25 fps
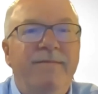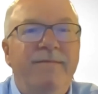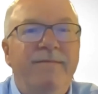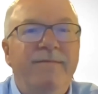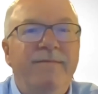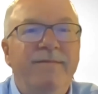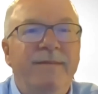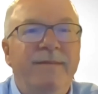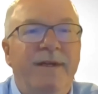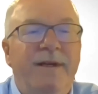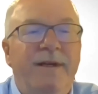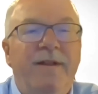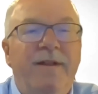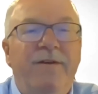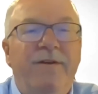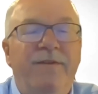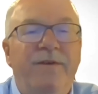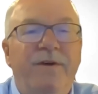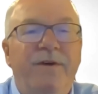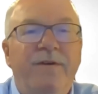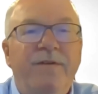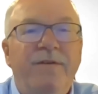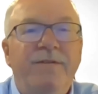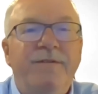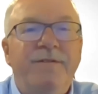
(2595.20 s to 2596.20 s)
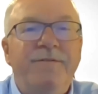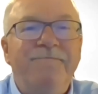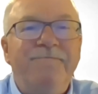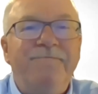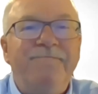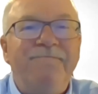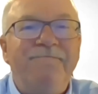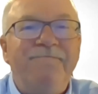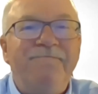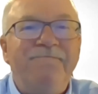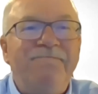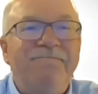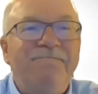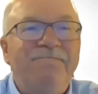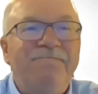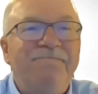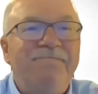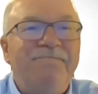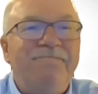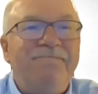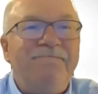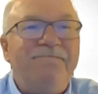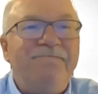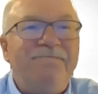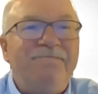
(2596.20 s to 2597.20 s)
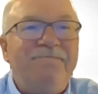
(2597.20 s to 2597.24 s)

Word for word: than other folks? Well,